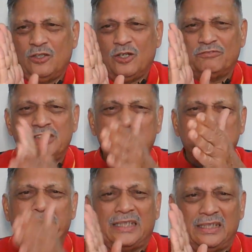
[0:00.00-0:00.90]
of this
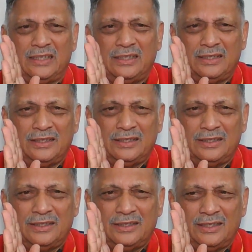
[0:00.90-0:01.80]
metal
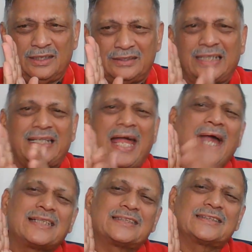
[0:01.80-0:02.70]
that
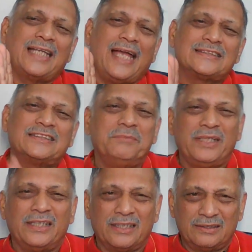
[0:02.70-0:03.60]
acts as the
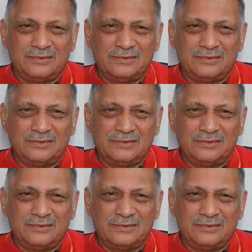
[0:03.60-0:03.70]
mirror.